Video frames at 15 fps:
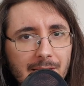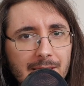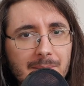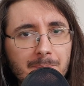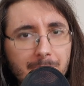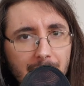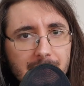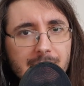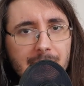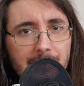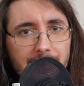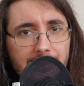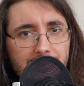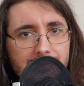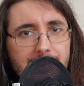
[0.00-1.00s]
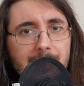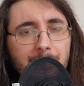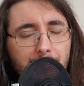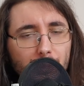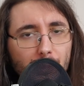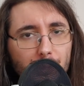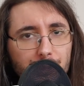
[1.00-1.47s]
like building like this
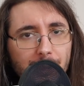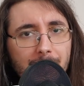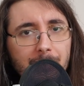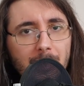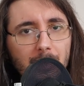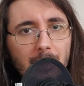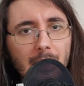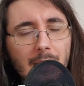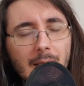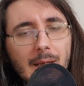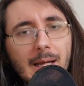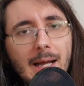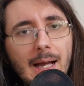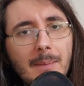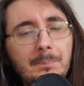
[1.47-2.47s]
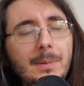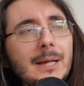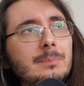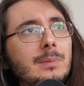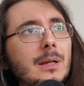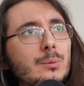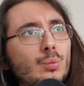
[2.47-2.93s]
simple audio ML uh,
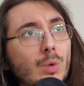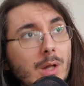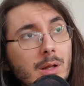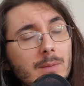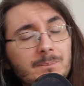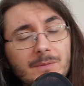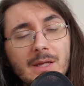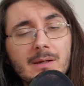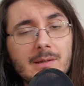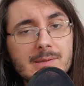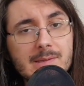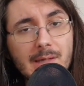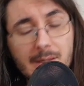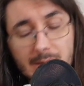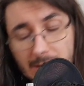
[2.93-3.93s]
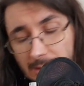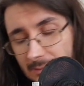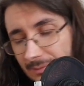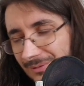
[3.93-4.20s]
pipeline? Well, it is that,